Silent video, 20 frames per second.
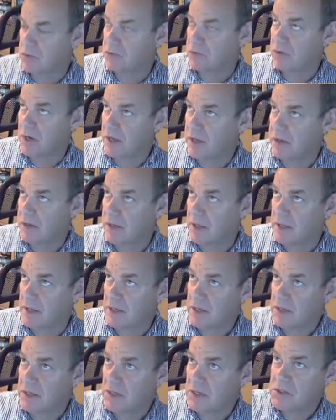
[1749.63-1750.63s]
Right, okay.
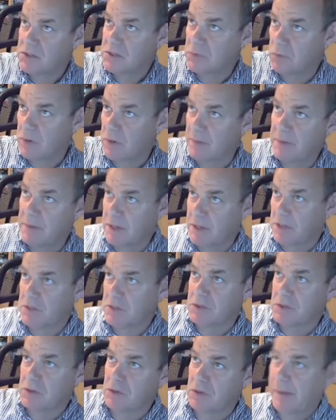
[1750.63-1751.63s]
So what am I going to
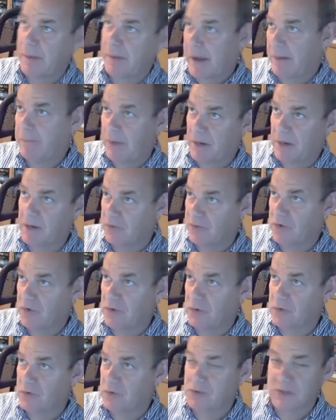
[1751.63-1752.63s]
do about part
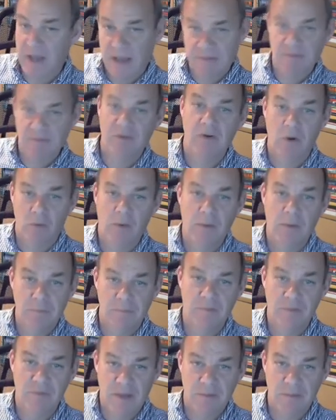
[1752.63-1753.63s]
2, because I haven't got one
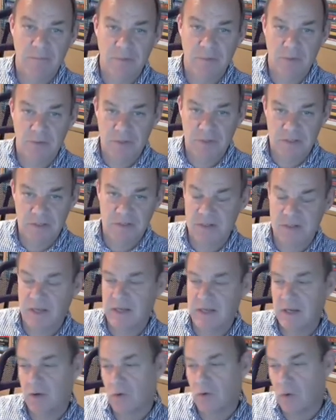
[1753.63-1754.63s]
of that built in today?
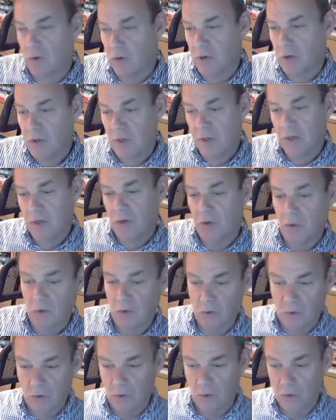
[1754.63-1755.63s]

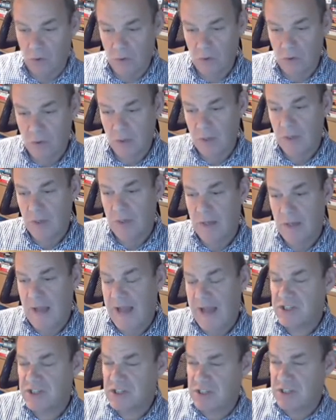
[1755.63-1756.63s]
Or
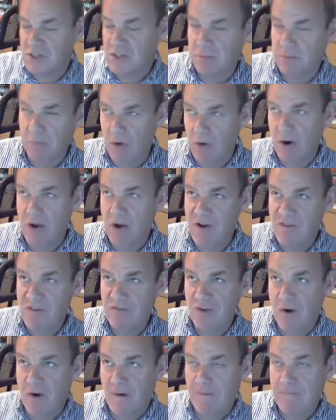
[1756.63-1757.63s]
actually tomorrow I've
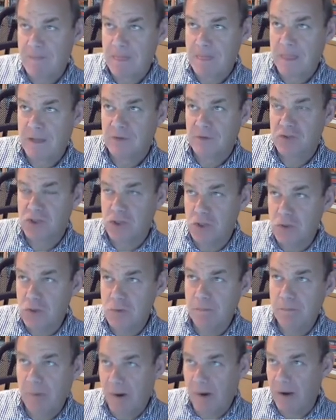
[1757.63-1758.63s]
got
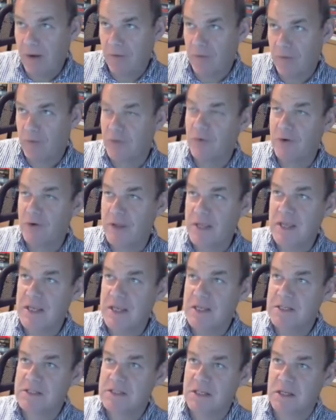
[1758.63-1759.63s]
2 part
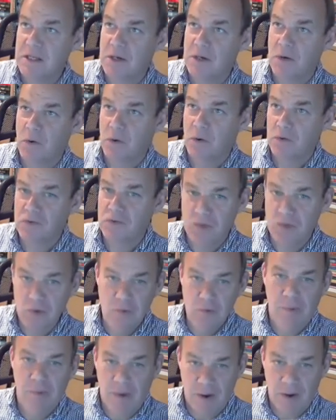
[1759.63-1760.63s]
3s,
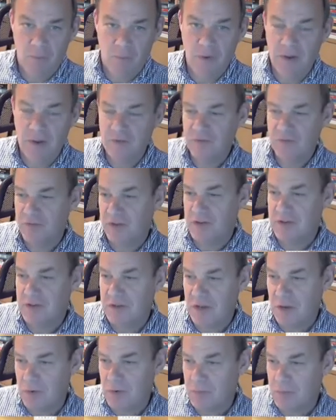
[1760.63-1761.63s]
2 part 1s, and
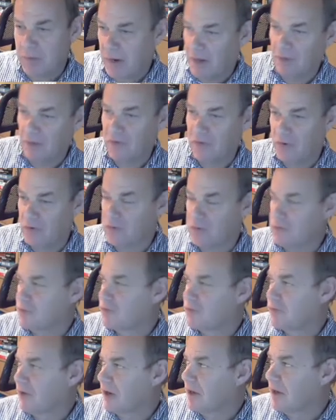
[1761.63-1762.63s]
no part 2s.
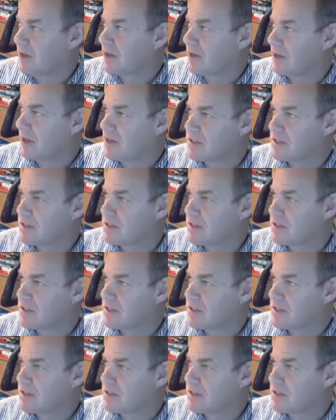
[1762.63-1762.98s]
Right, okay.